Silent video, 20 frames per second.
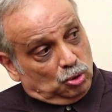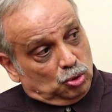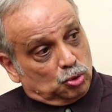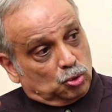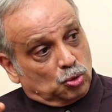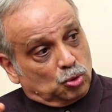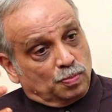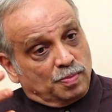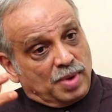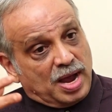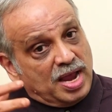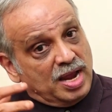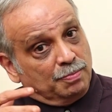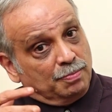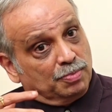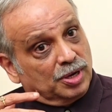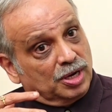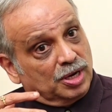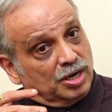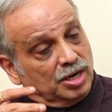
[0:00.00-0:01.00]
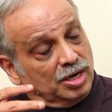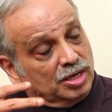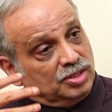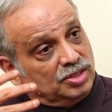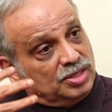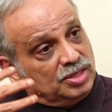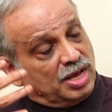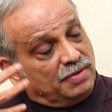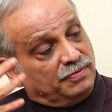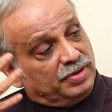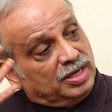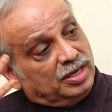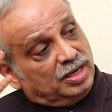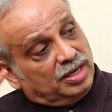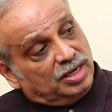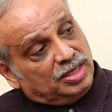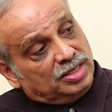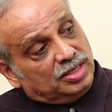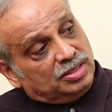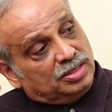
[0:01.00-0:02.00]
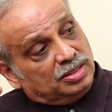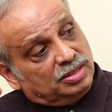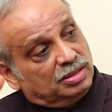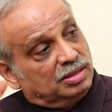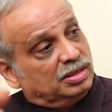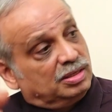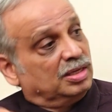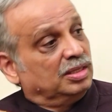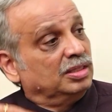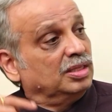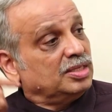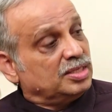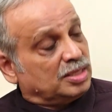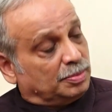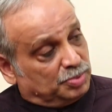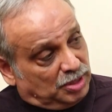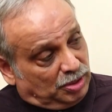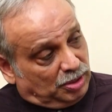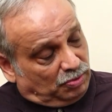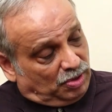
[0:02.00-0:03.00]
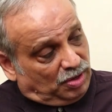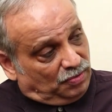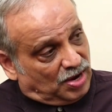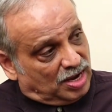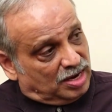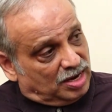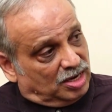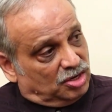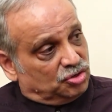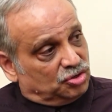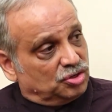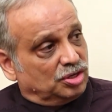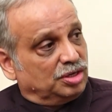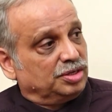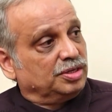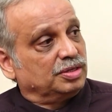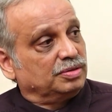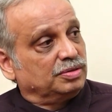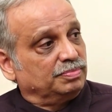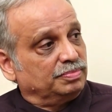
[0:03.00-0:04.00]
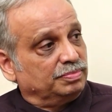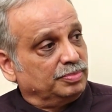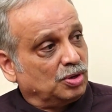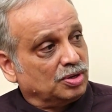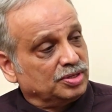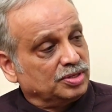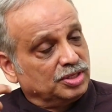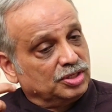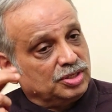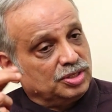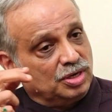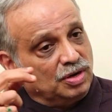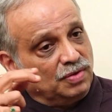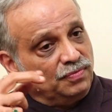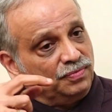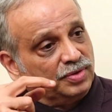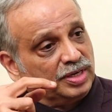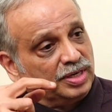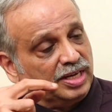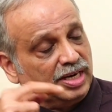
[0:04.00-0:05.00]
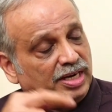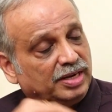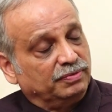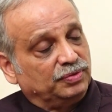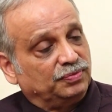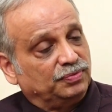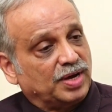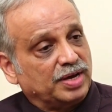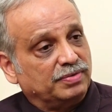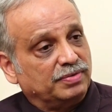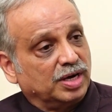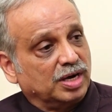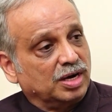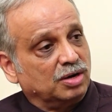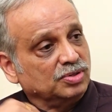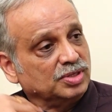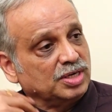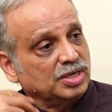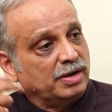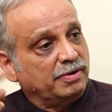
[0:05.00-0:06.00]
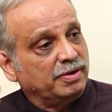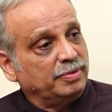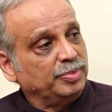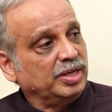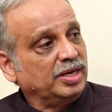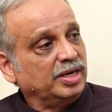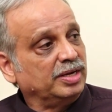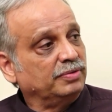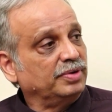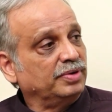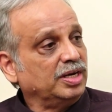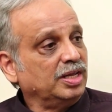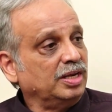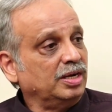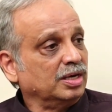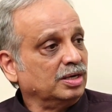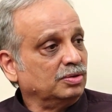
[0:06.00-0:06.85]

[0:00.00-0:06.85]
So, my burdens have increased in the subsequent financial year. Because instead of dealing with five accounts, now I am dealing with 10